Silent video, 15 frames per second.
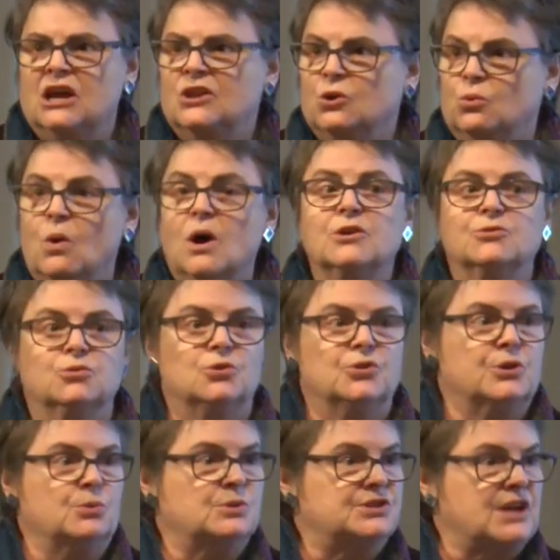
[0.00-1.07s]
The one rule
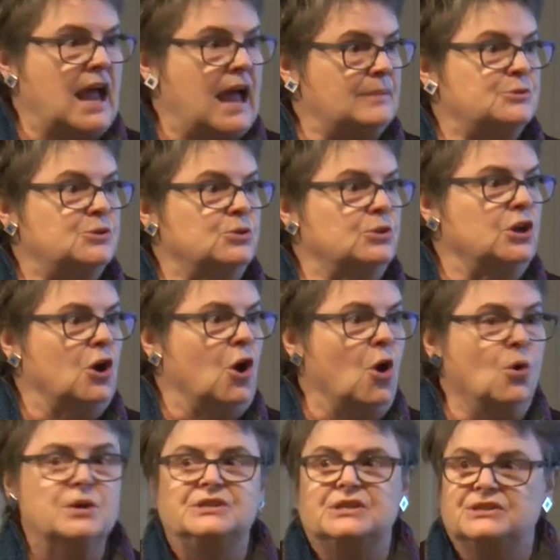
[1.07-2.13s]
that was absolutely
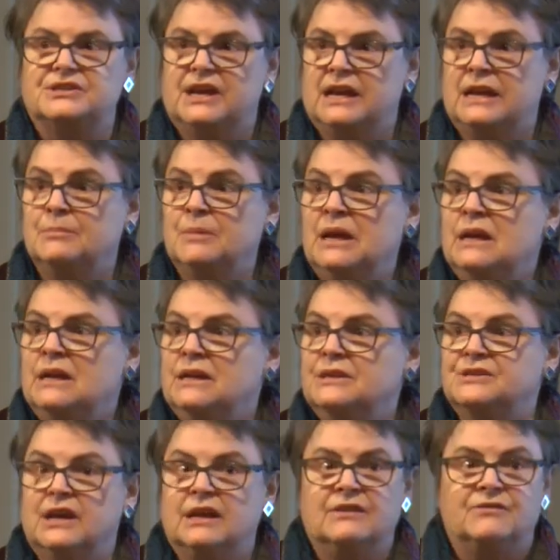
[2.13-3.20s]
always the same is
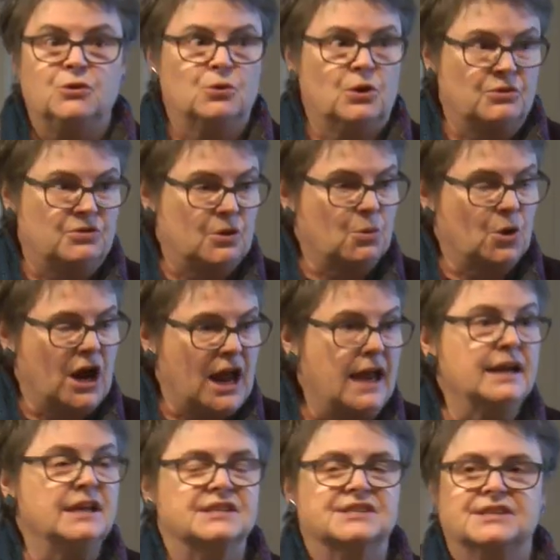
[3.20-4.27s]
that if, you, if there were
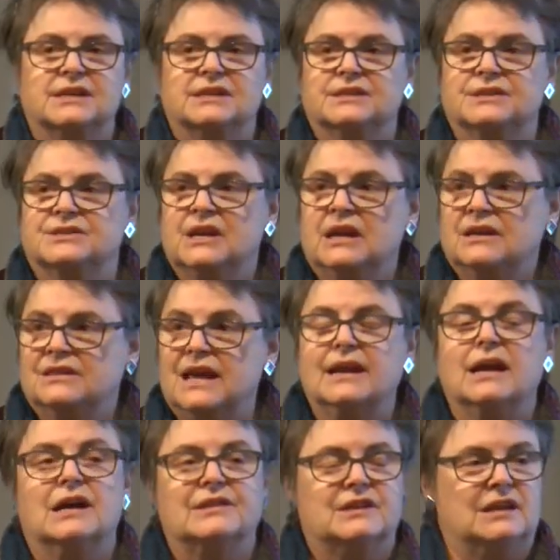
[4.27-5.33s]
any sons, they
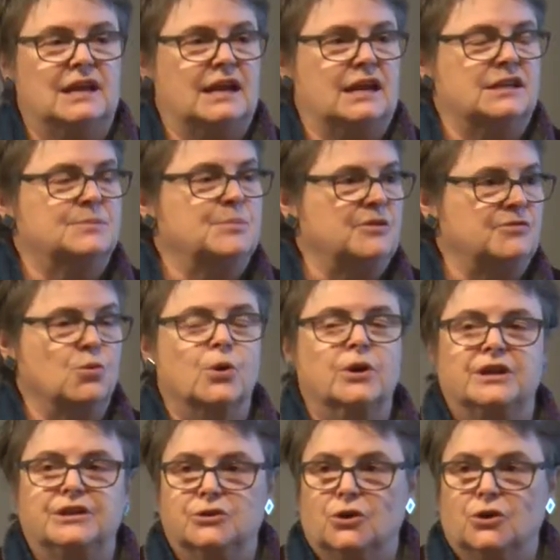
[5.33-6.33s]
got the land before any